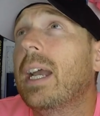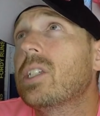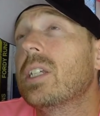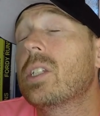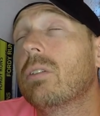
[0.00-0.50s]

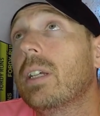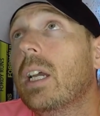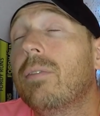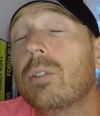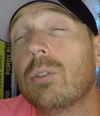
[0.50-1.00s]

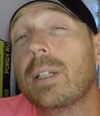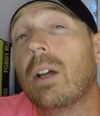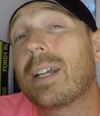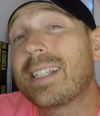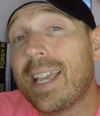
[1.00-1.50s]
if you're doing
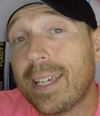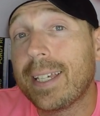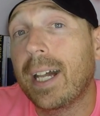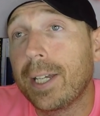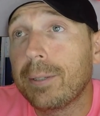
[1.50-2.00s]
like a
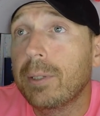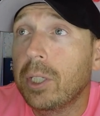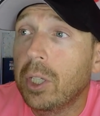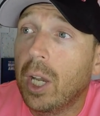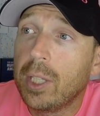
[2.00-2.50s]
10K
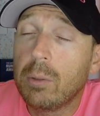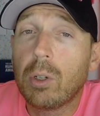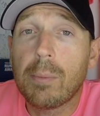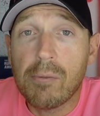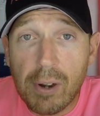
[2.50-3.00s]
and you
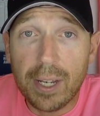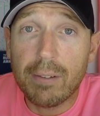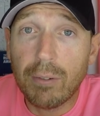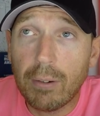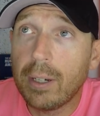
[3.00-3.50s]
want to be
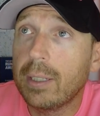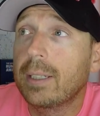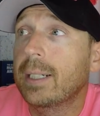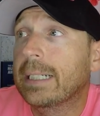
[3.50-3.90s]
ready for it.